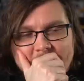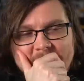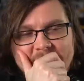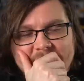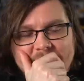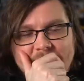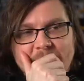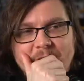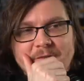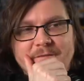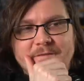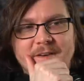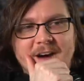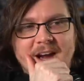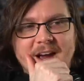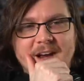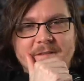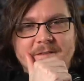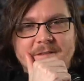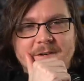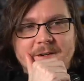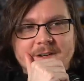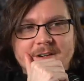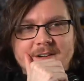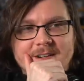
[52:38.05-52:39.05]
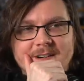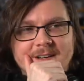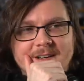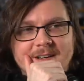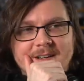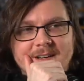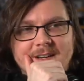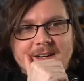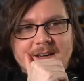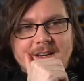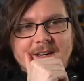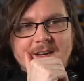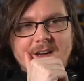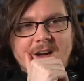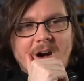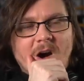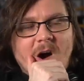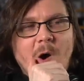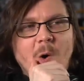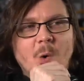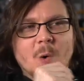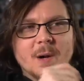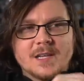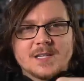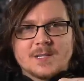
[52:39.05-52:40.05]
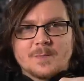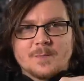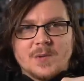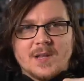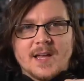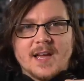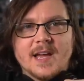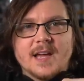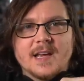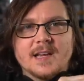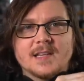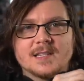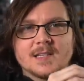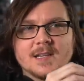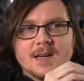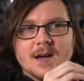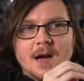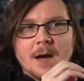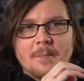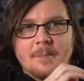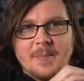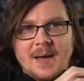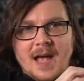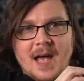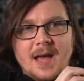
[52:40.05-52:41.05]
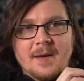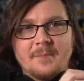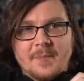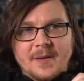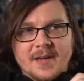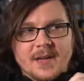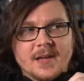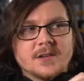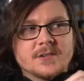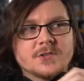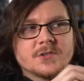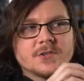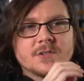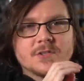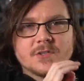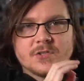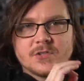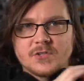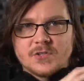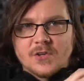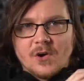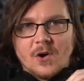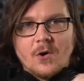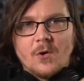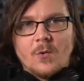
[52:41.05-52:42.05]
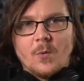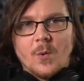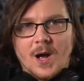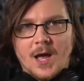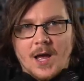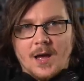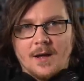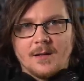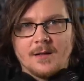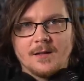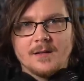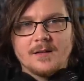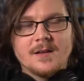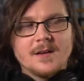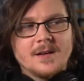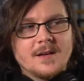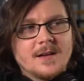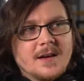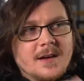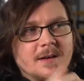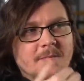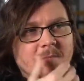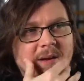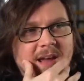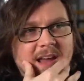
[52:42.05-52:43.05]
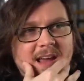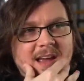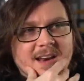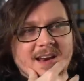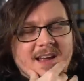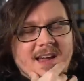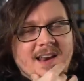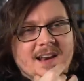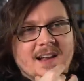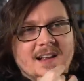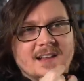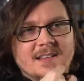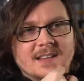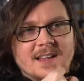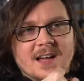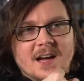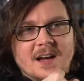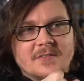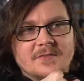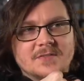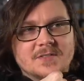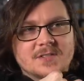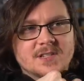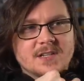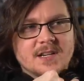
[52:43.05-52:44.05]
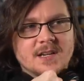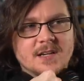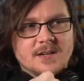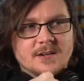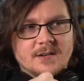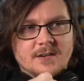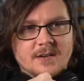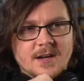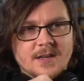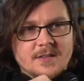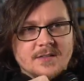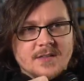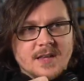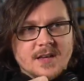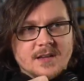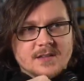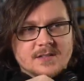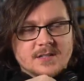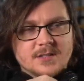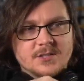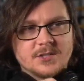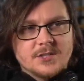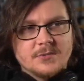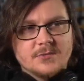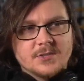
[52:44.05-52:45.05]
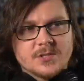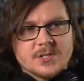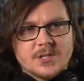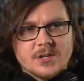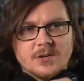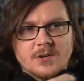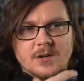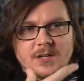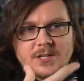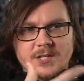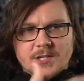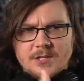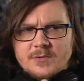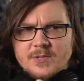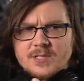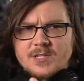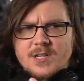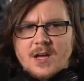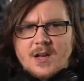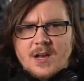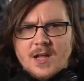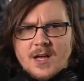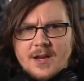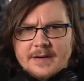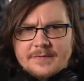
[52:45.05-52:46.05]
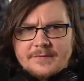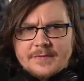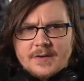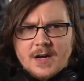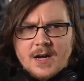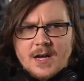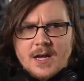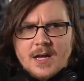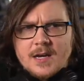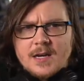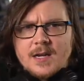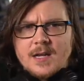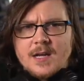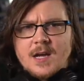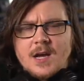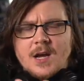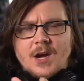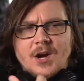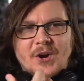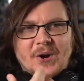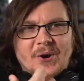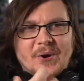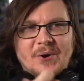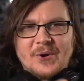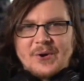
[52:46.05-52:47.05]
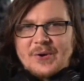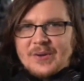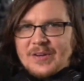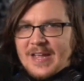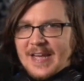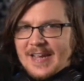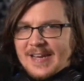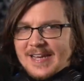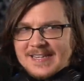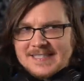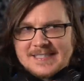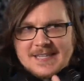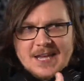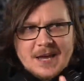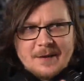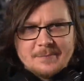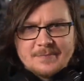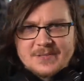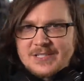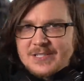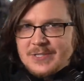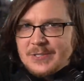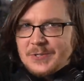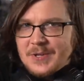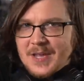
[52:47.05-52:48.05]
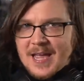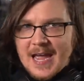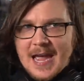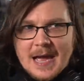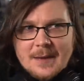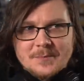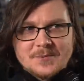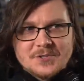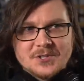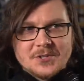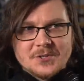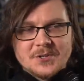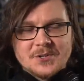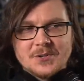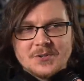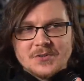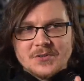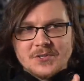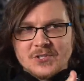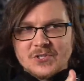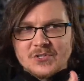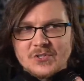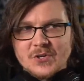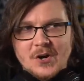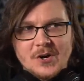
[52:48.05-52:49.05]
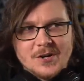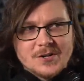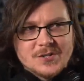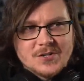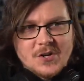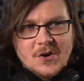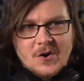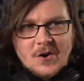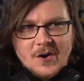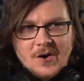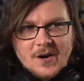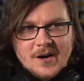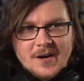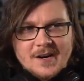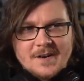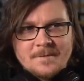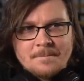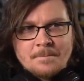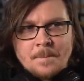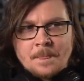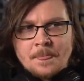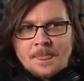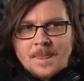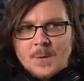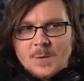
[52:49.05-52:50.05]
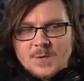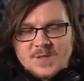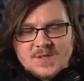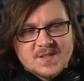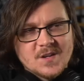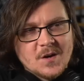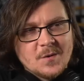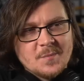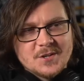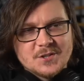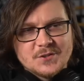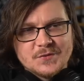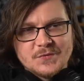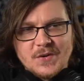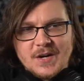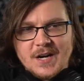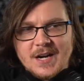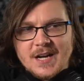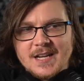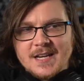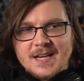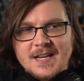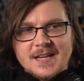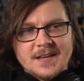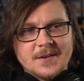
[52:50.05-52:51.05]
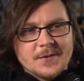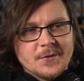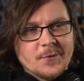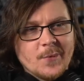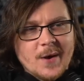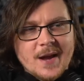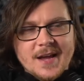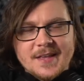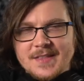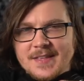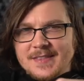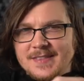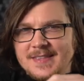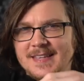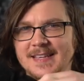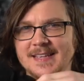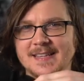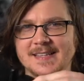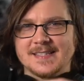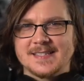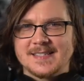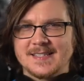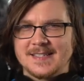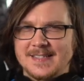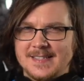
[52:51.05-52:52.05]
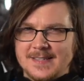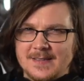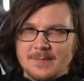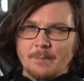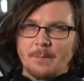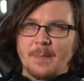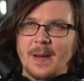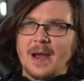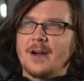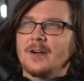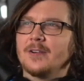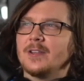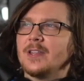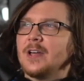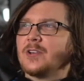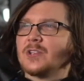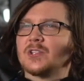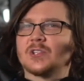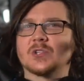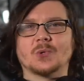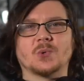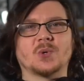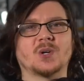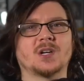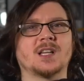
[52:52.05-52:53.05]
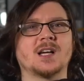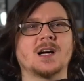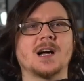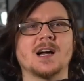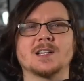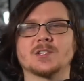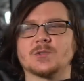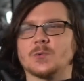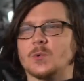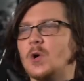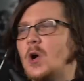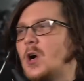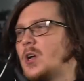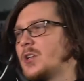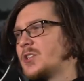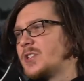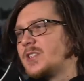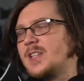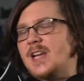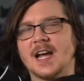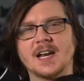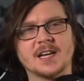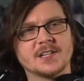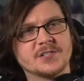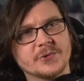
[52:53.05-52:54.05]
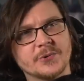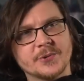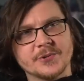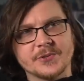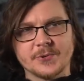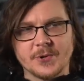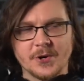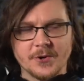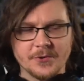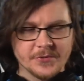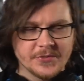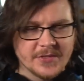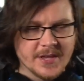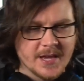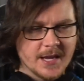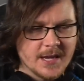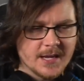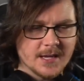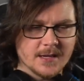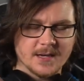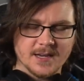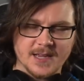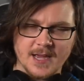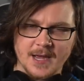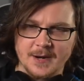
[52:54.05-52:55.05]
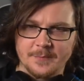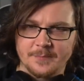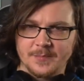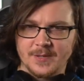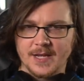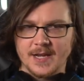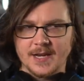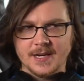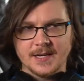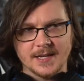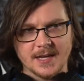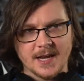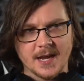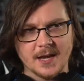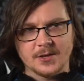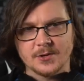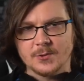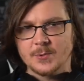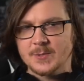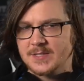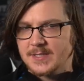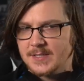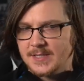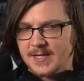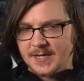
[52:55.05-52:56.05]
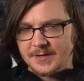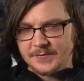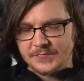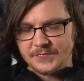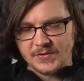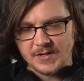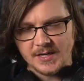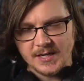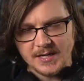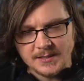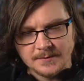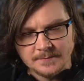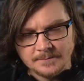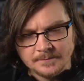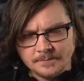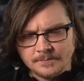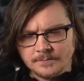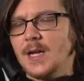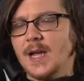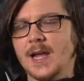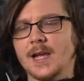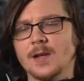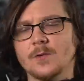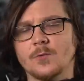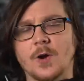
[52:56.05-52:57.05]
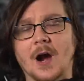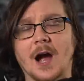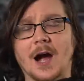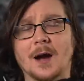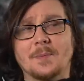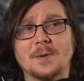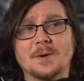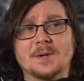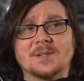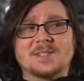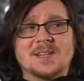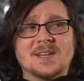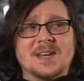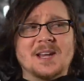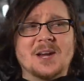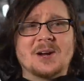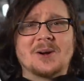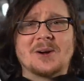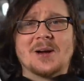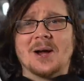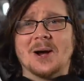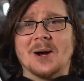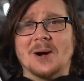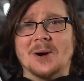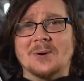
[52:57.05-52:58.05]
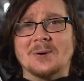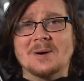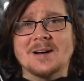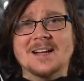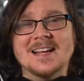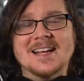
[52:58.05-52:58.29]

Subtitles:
Michelle Pfeiffer always plays a bad bitch so well, man. And I loved seeing her in this. And she was a lot of fun. Her like attempts to capture the star's heart was so much fun. And the way that these parallel storylines were all just kind of doing their own thing and kind of playing together was a lot of fun. And Robert De Niro